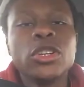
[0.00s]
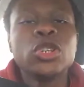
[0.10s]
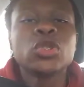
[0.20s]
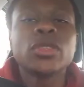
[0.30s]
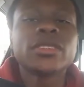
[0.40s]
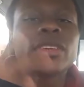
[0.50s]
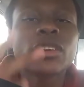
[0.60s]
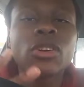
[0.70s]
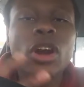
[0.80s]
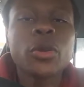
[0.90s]
So the
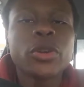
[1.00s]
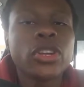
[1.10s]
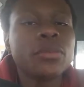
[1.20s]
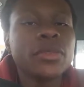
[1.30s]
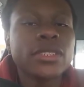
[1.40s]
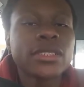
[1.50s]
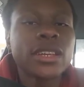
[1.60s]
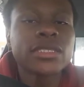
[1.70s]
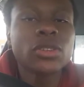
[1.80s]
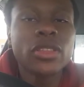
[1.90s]
second car we're going to be
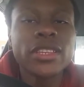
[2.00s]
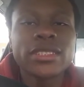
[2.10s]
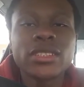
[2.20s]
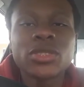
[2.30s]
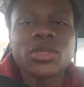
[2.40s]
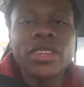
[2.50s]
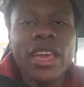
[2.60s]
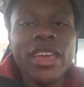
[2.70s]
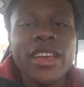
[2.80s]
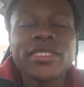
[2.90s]
discussing on this list
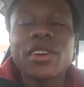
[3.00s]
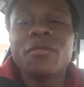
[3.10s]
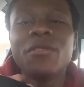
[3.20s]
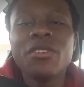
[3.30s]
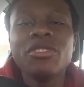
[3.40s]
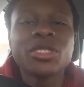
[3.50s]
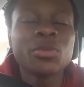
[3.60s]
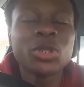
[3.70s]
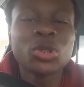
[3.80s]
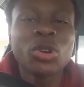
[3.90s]
today is a very
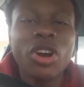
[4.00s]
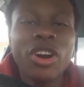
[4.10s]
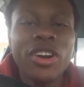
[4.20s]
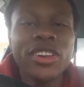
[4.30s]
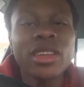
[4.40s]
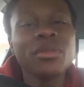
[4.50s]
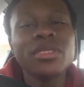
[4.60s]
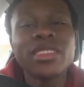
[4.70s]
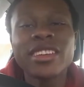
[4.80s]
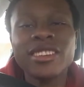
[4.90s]
special car, and I
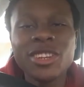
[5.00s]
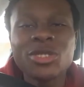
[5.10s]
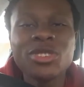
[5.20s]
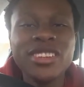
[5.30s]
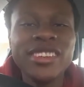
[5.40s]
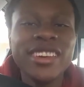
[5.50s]
mean that literally.